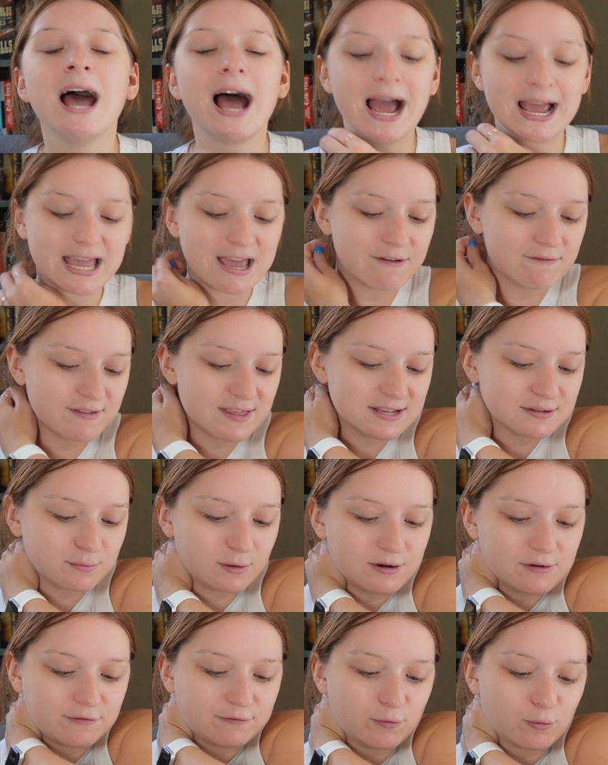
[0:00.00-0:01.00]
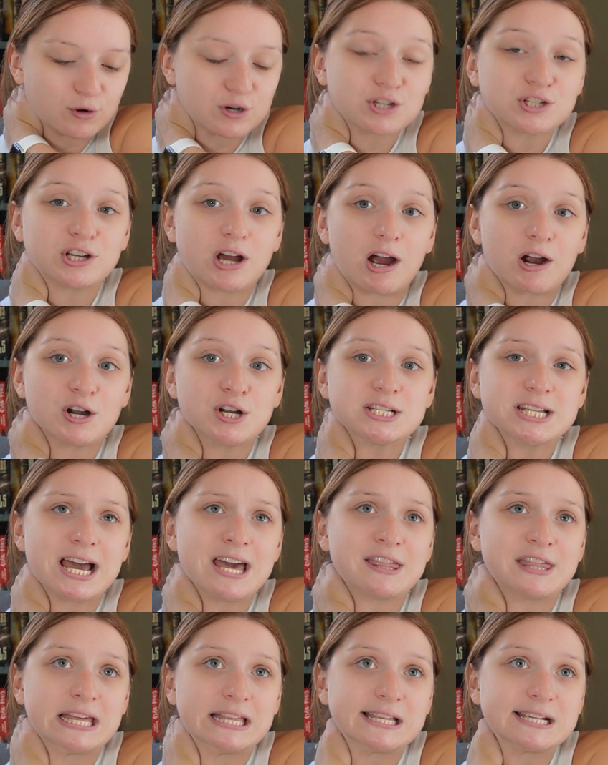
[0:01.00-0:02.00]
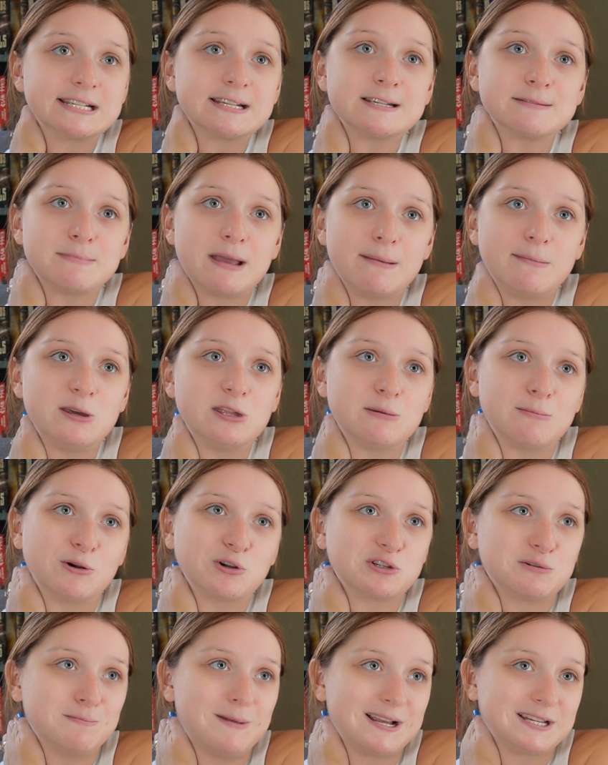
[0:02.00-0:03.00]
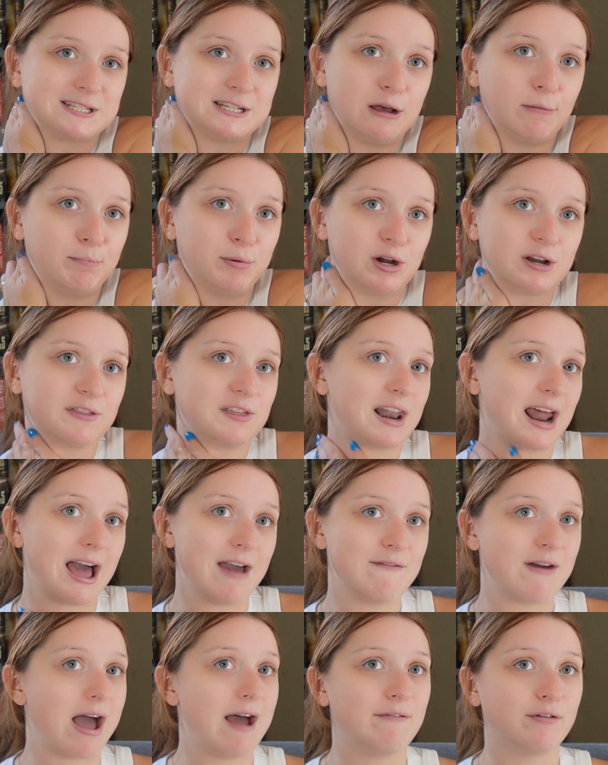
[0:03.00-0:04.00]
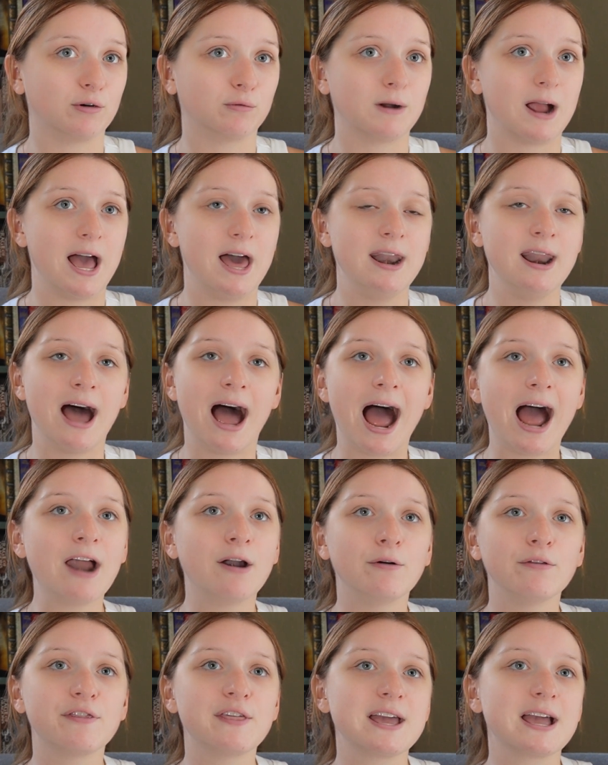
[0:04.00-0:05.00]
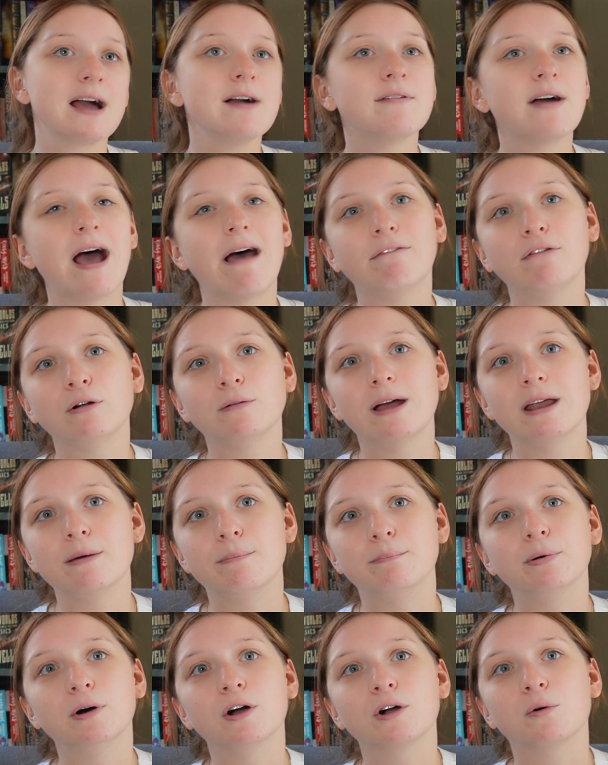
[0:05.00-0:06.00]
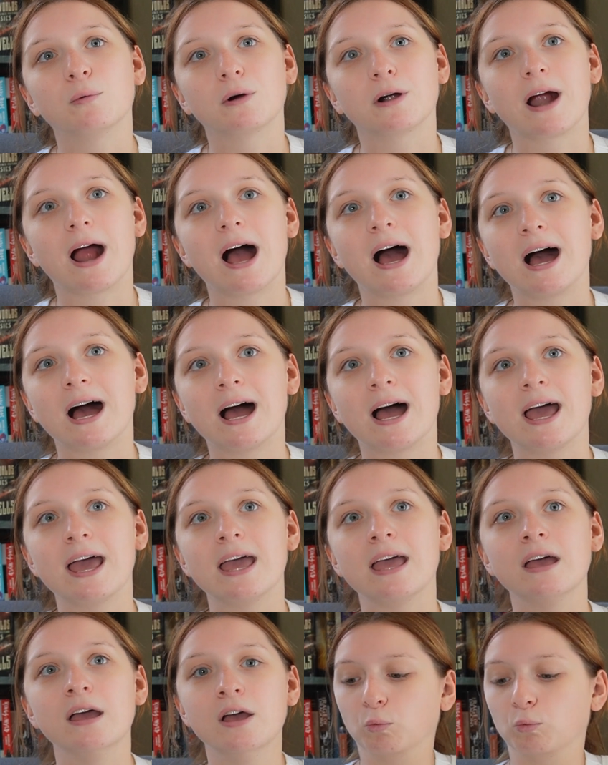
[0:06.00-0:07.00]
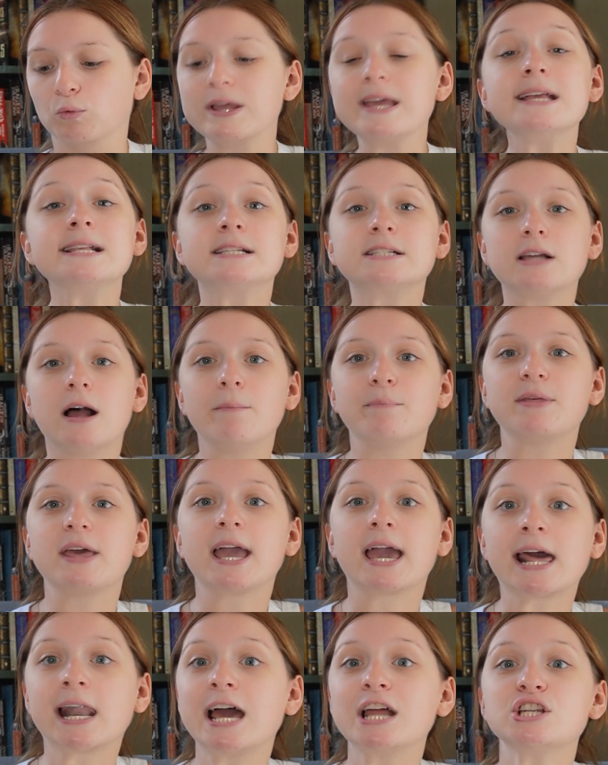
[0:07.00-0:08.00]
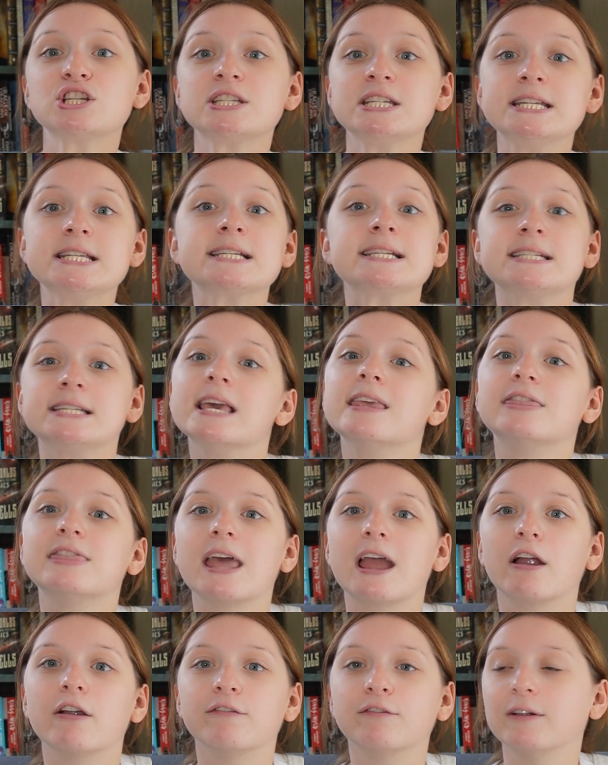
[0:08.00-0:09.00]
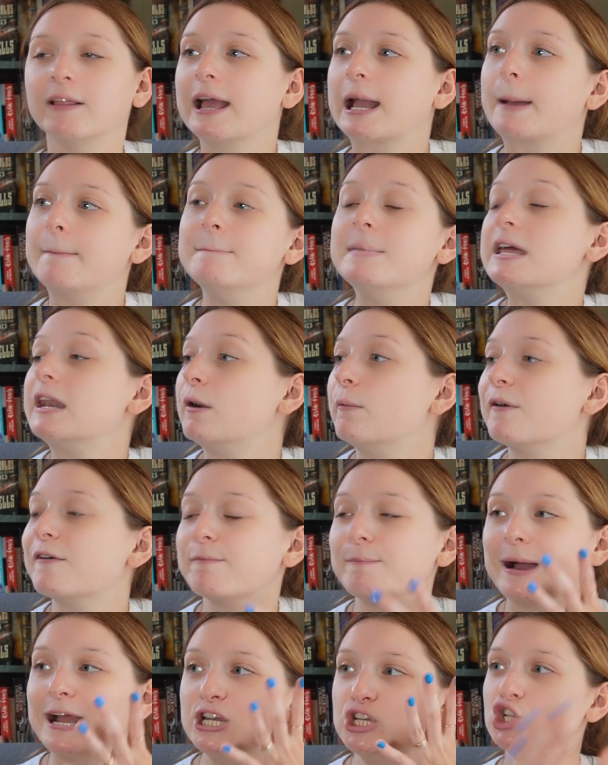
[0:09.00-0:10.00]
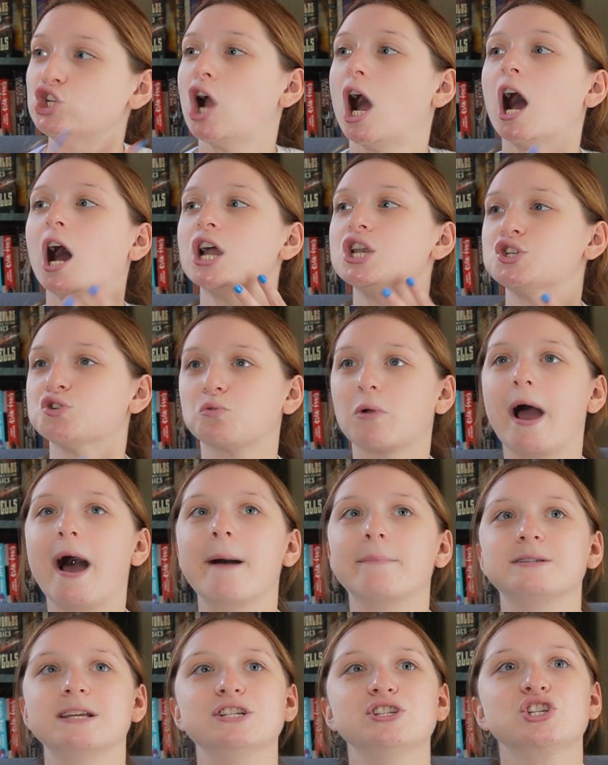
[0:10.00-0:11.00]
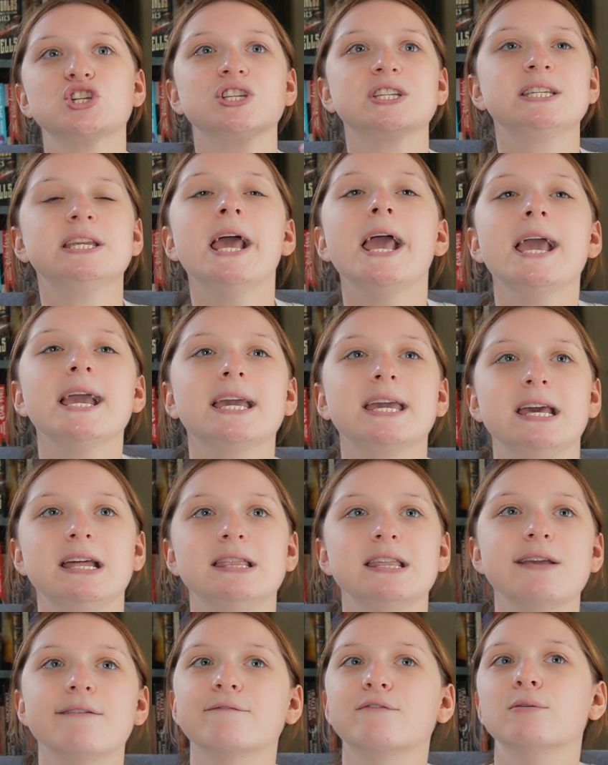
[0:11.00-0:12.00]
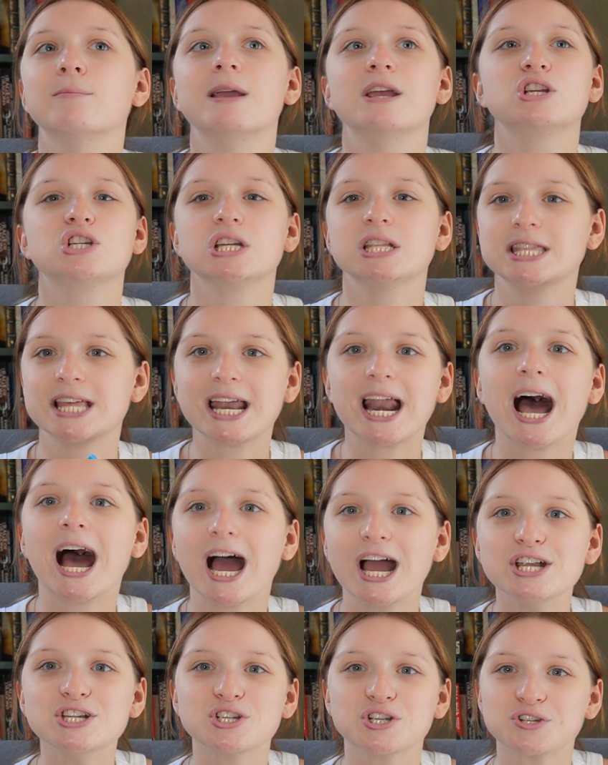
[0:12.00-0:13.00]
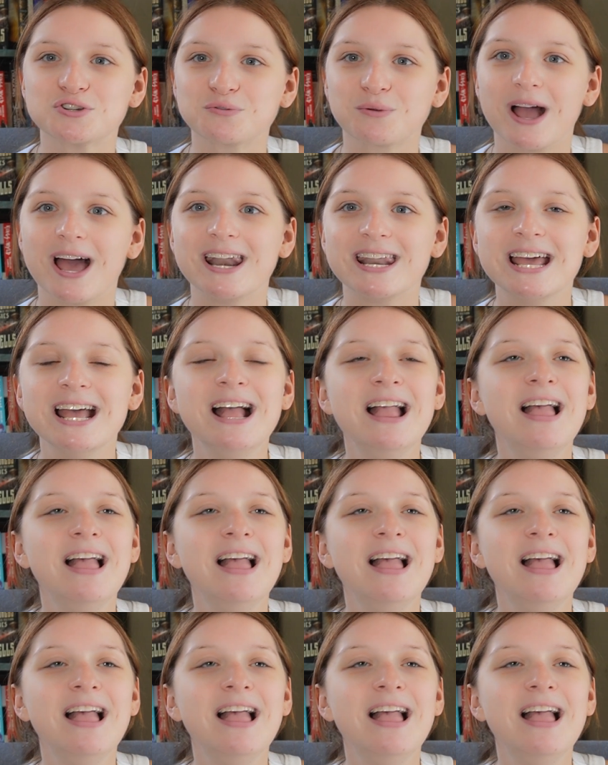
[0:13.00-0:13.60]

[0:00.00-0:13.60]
I gave this one 4 stars. I think this is maybe the most messed up book that I've ever read. I don't think I've ever read a book where I read something and I just need to sit there for like a minute with my jaw dropped and just take in the information that I just read.